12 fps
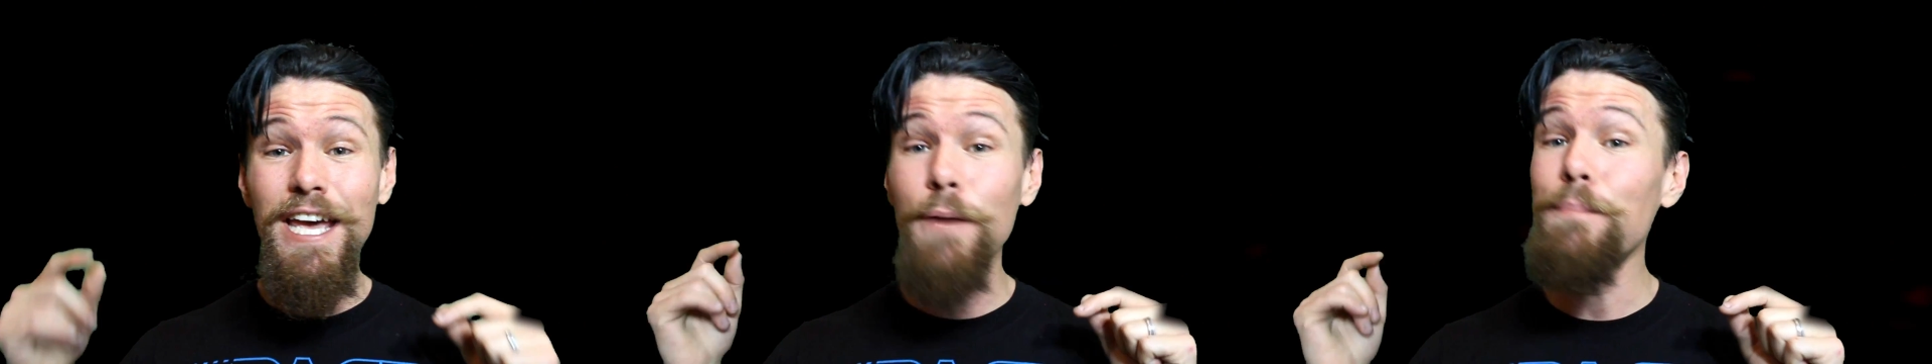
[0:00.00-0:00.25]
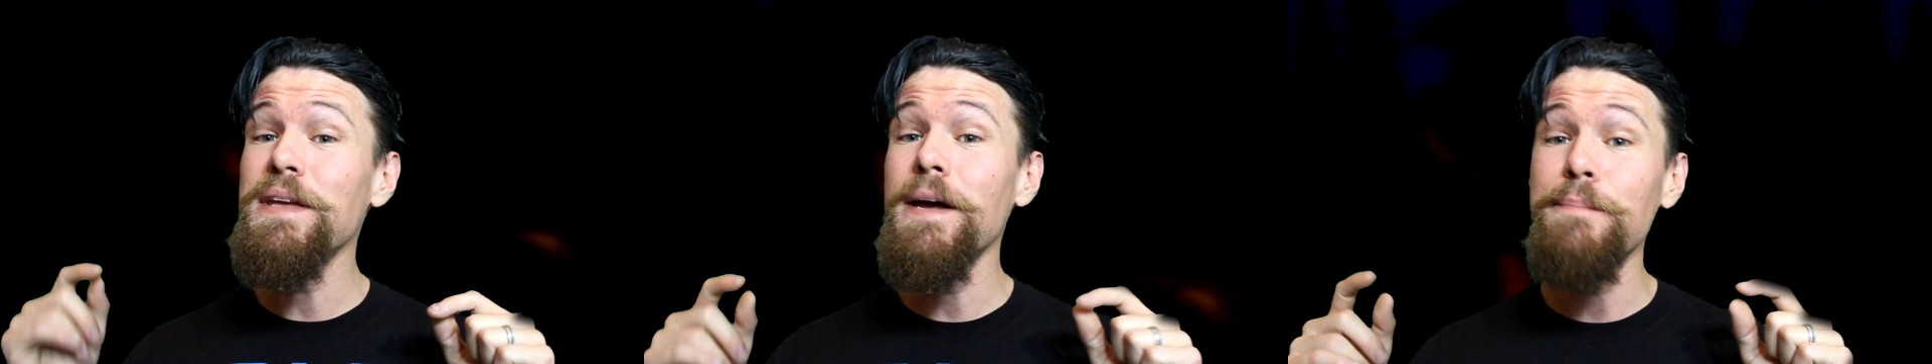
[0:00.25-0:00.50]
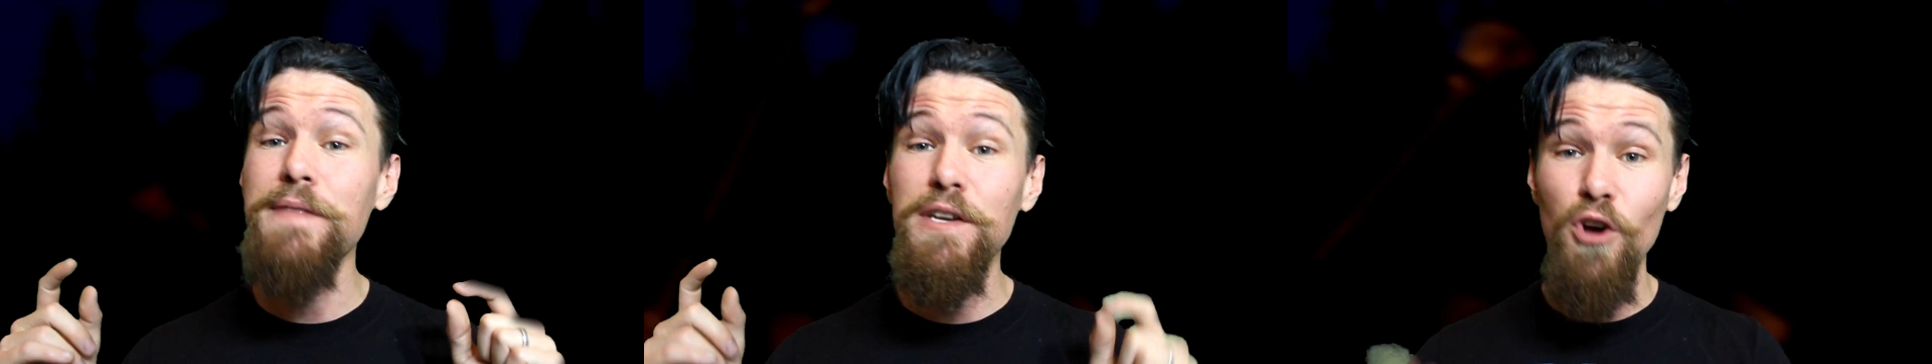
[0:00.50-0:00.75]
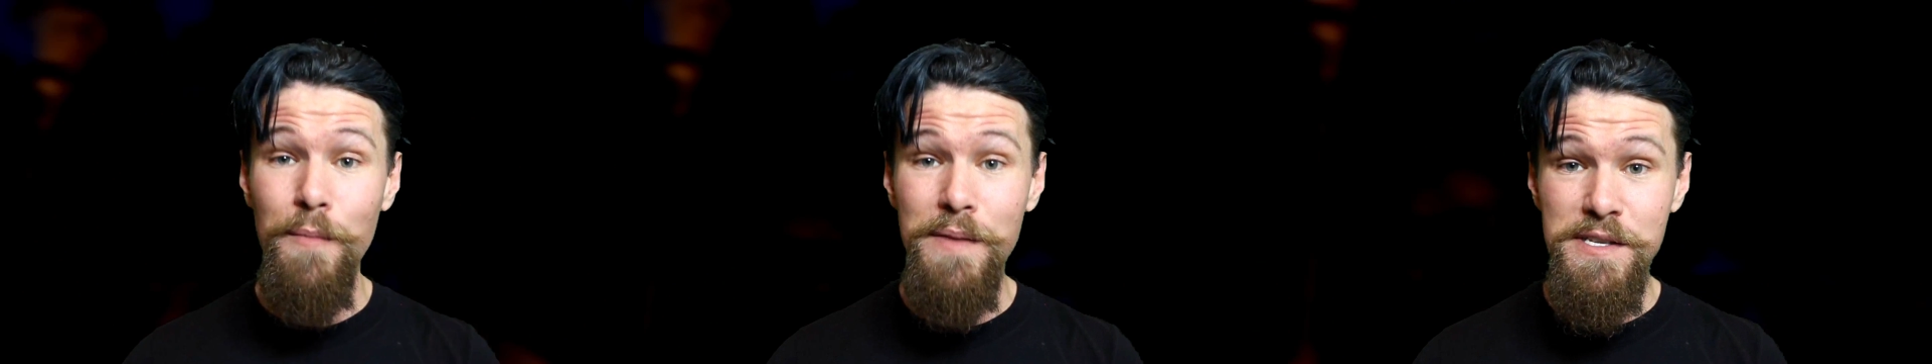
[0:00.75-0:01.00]
hit me up in the
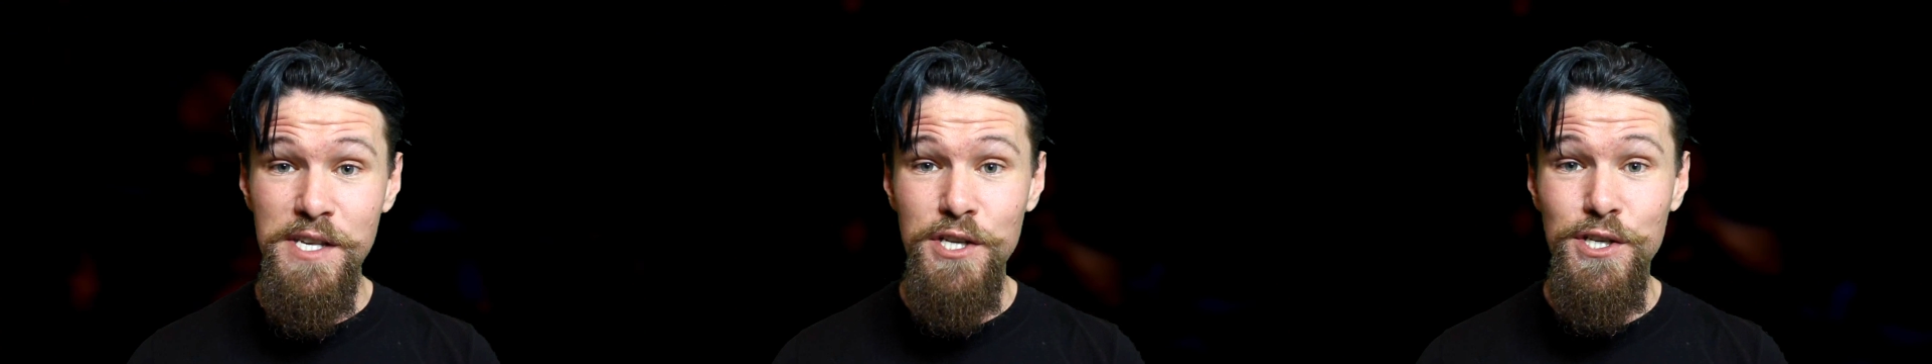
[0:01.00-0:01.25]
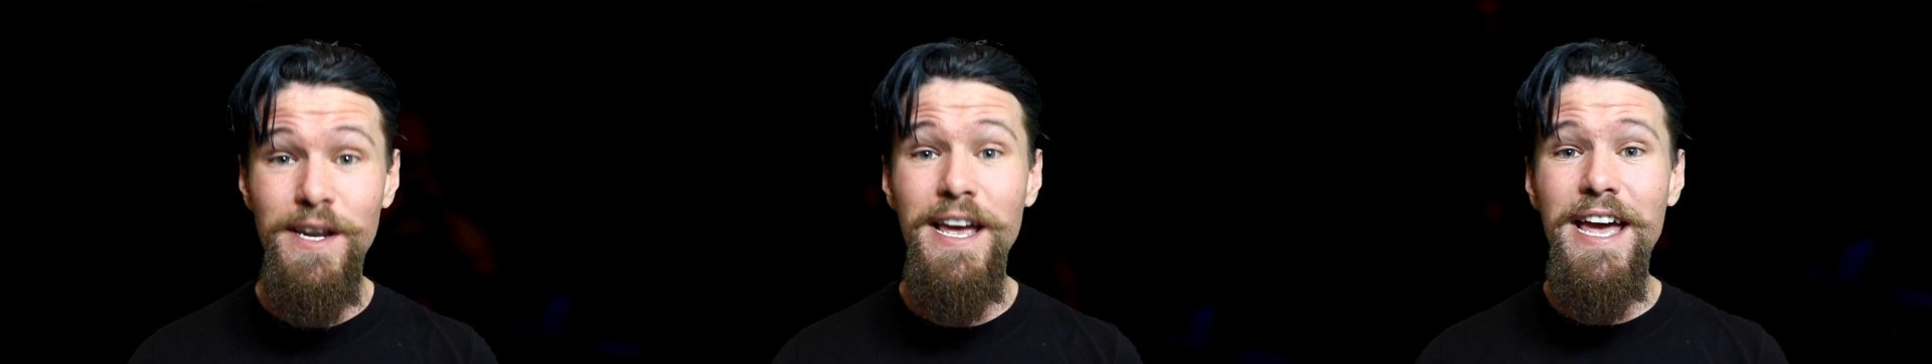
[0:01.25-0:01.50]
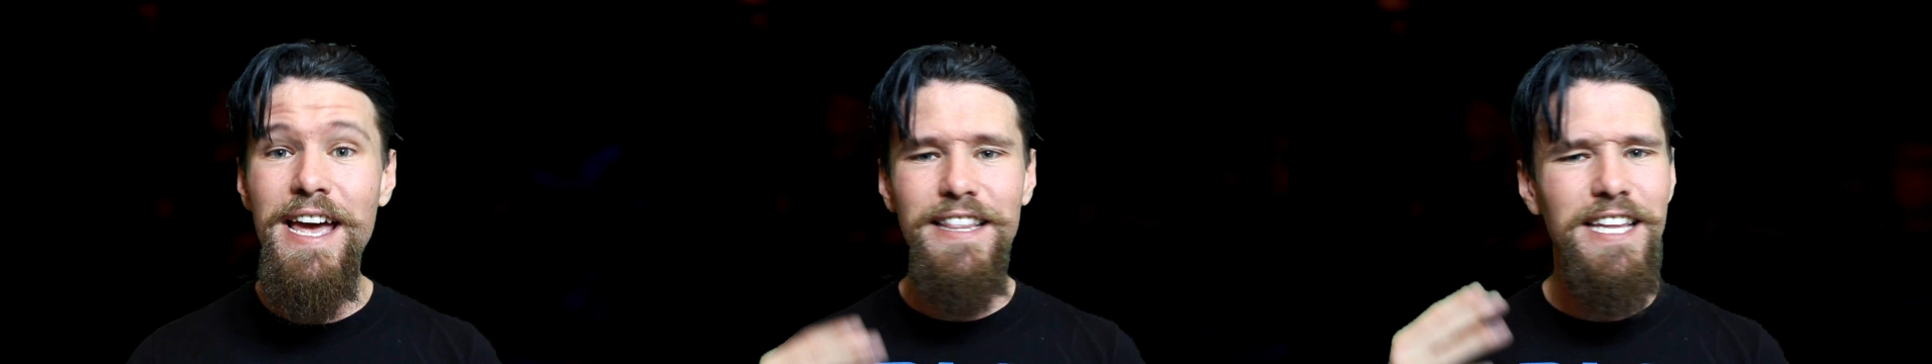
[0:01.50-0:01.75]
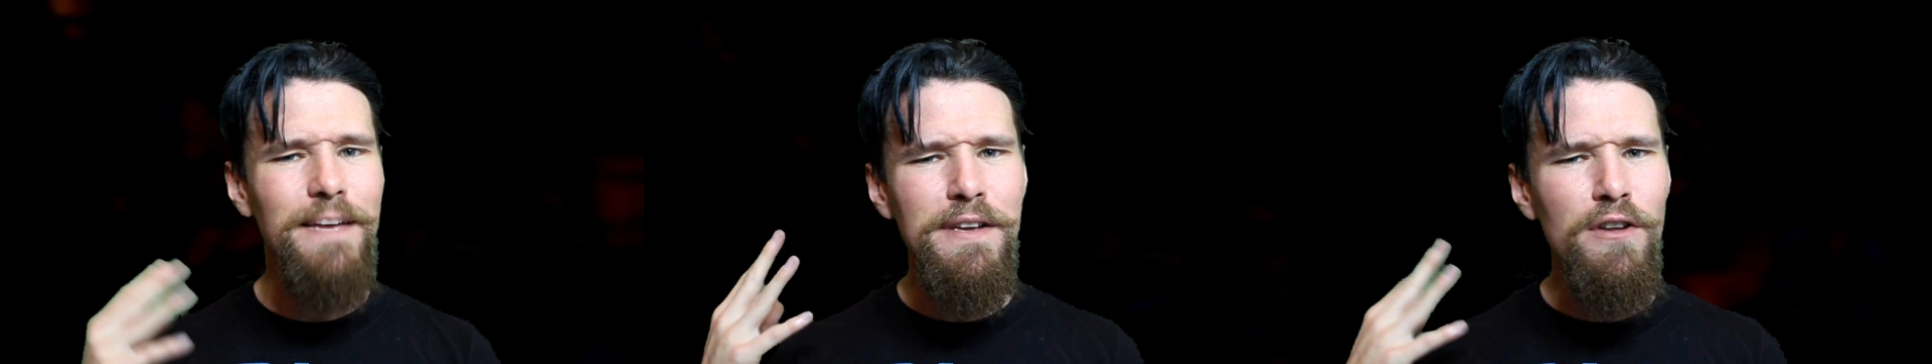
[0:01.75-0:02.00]
comment section,
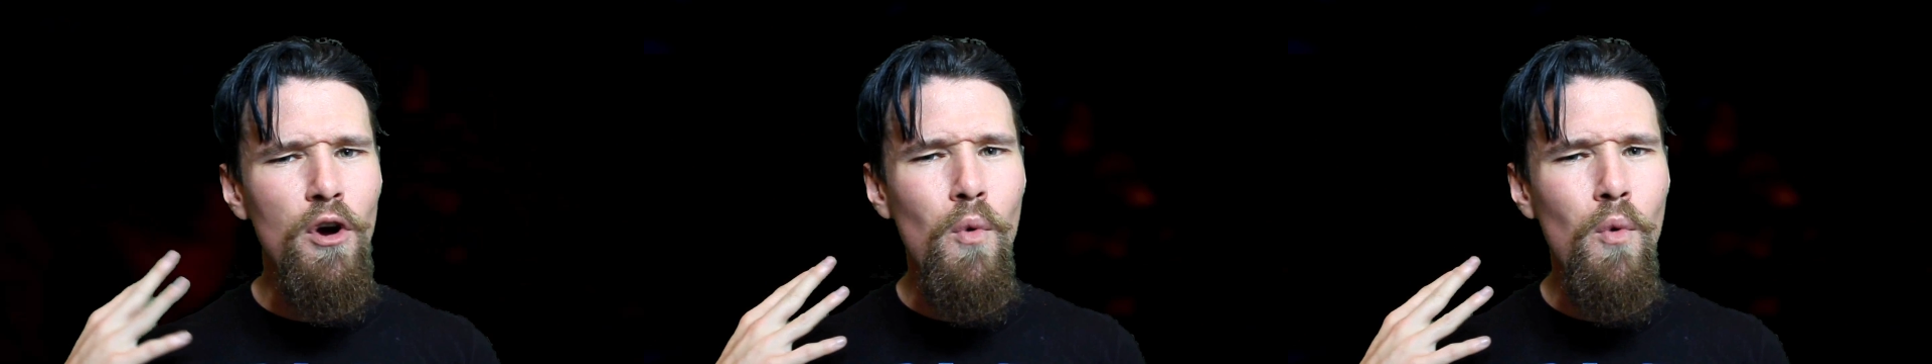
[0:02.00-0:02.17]
let me know